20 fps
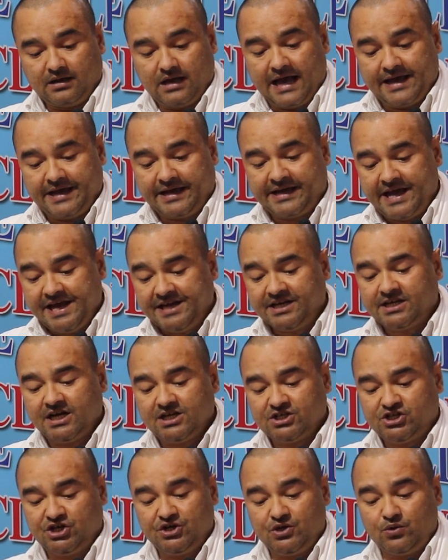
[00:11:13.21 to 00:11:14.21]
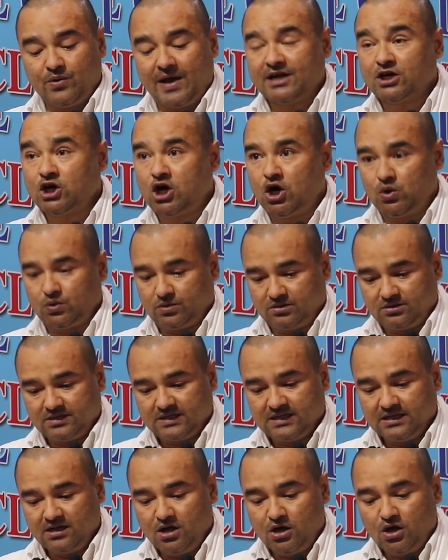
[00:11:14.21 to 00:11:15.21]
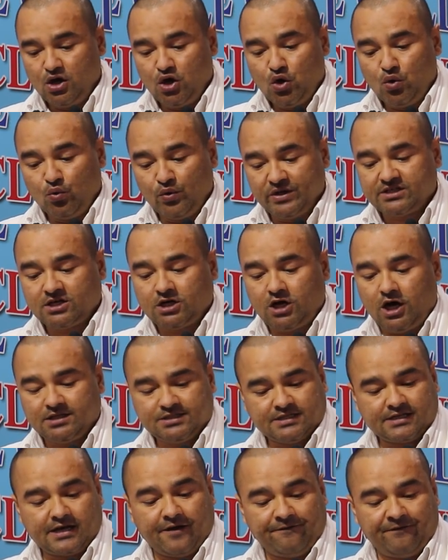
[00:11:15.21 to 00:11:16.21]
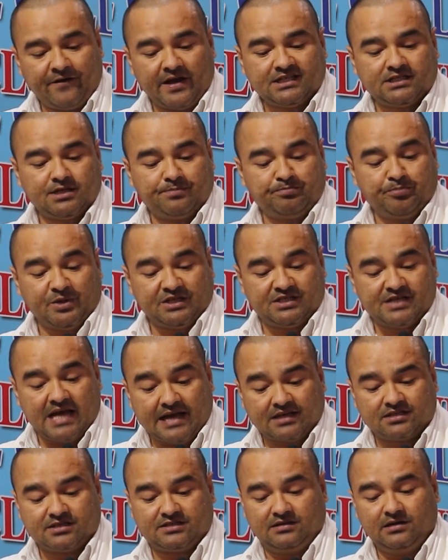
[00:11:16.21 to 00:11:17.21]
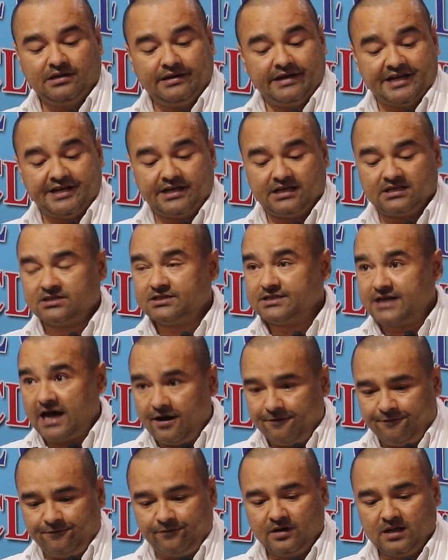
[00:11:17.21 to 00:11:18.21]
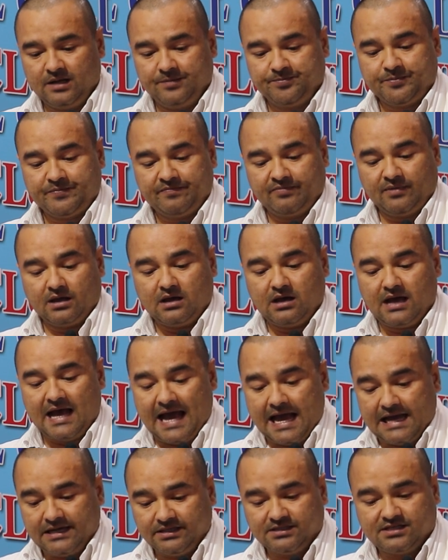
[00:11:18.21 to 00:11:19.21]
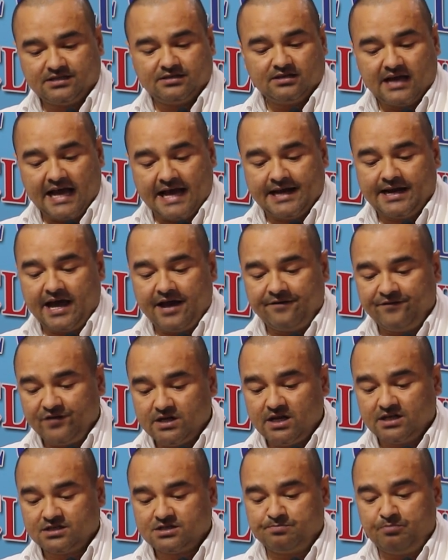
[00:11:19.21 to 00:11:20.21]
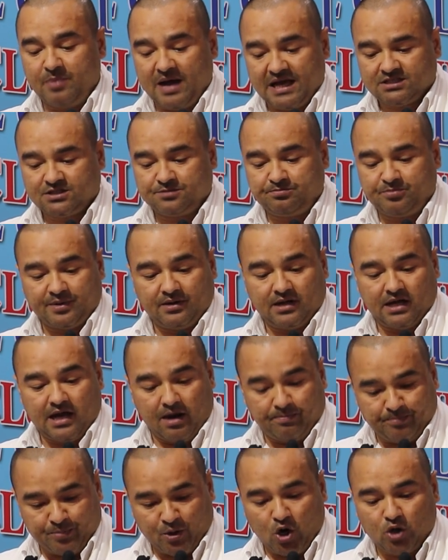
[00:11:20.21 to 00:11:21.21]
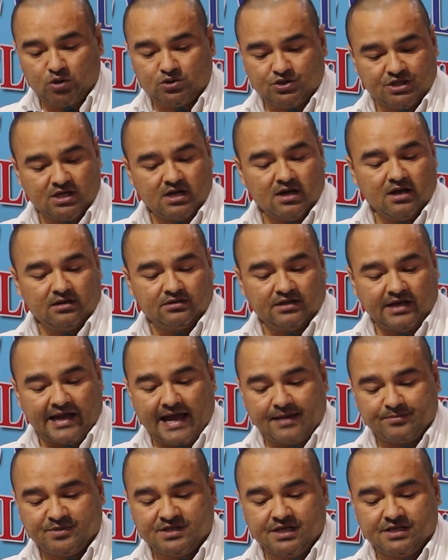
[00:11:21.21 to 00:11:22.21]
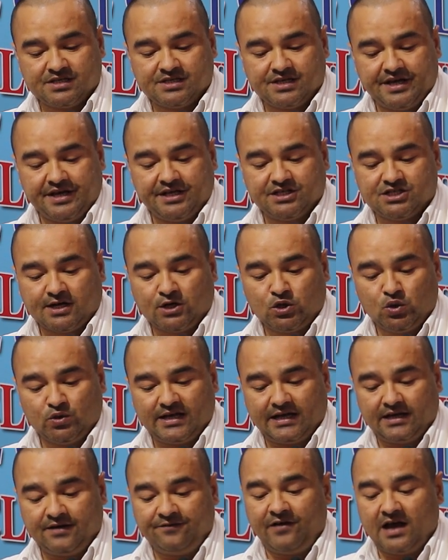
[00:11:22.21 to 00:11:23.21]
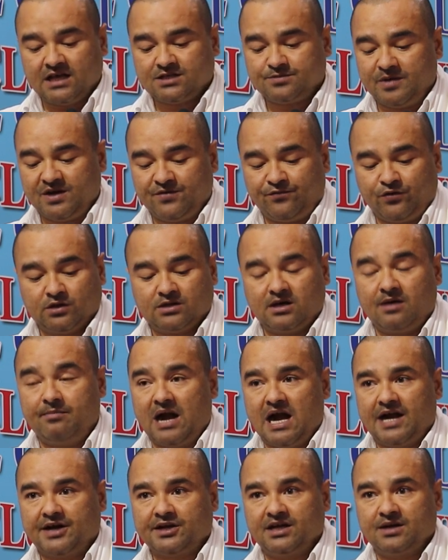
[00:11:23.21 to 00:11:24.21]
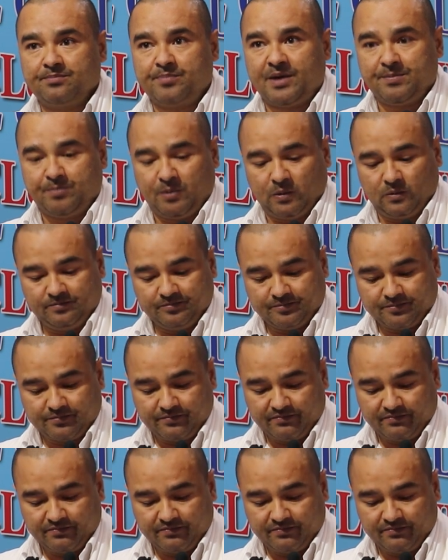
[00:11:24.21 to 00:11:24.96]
I continue and quote, "With cost-effective projects, lean staff, and an evidence-based approach, the MCC is a good investment for the American people."